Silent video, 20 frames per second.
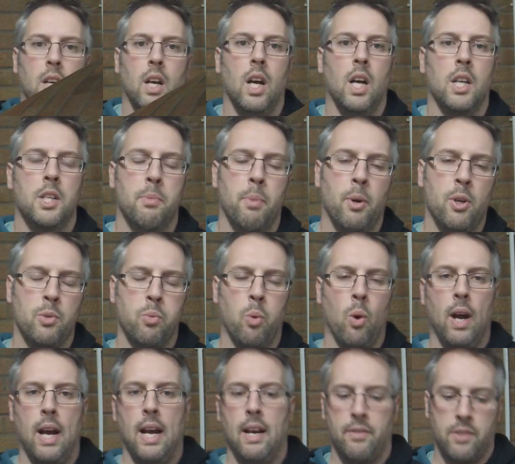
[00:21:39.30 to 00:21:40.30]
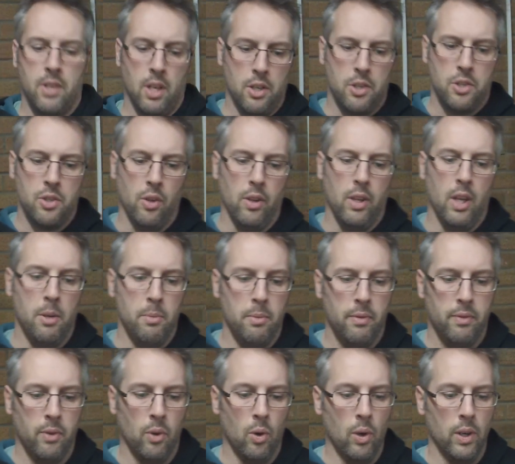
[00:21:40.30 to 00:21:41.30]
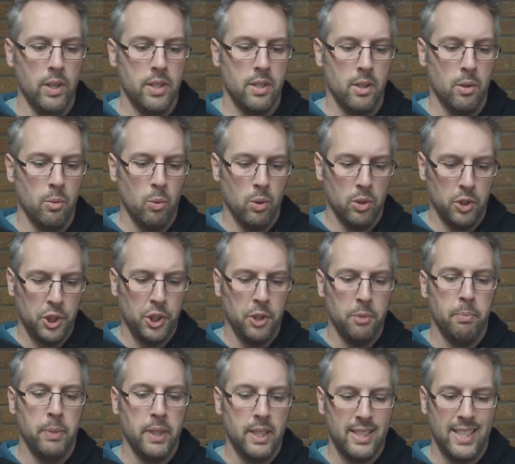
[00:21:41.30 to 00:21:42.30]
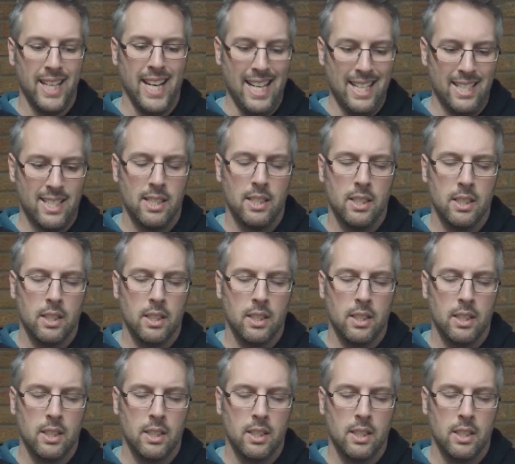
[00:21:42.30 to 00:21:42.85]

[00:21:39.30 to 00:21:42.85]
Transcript: I suppose what I have touched on though before is that what should be said